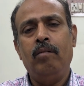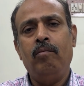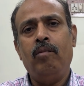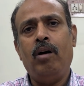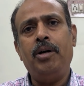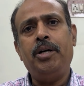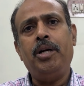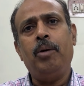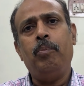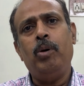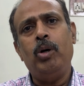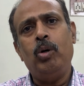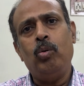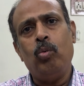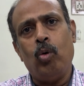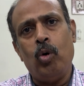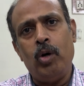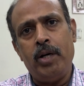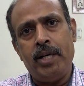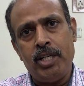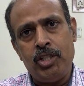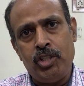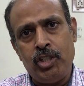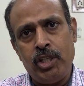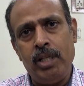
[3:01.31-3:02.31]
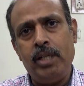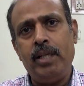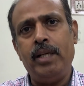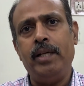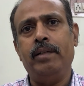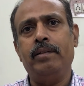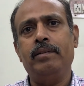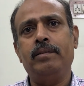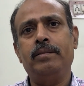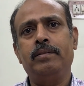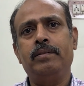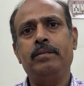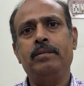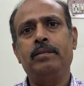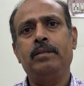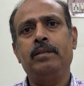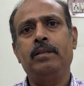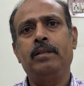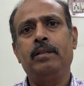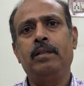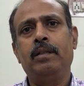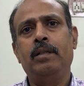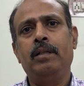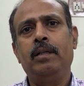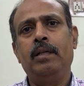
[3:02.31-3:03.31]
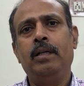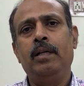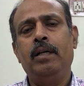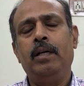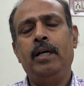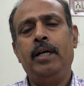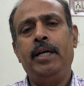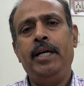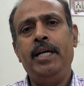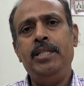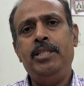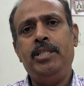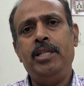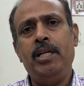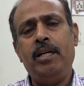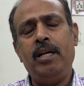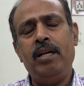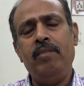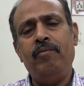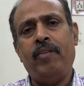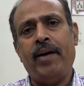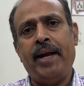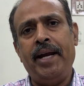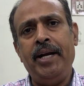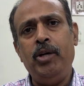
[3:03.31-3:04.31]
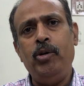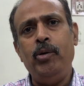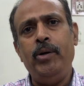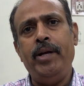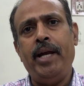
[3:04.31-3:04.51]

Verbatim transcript: What about older children? In children 5